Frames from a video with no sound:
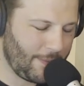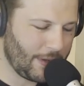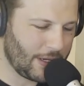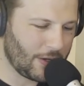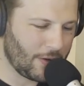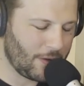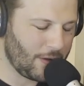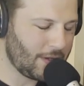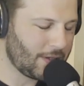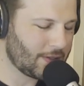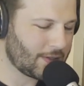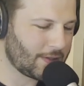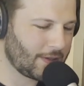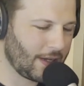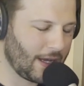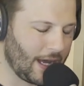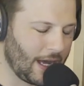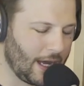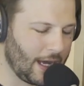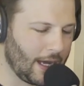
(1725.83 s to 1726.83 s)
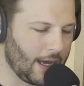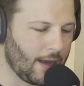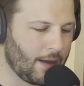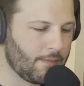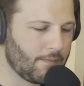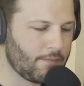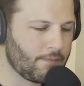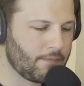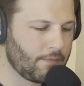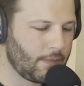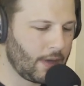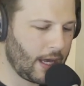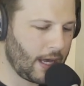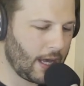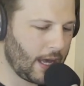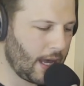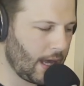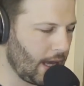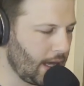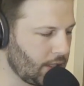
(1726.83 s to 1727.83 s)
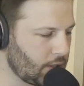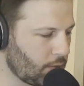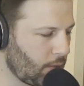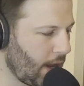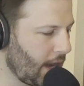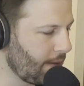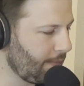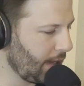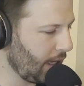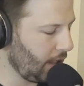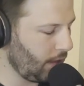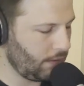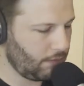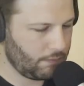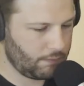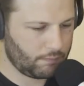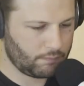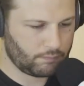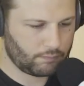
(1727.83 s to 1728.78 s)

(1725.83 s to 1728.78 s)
That'd be nice. Each way bet.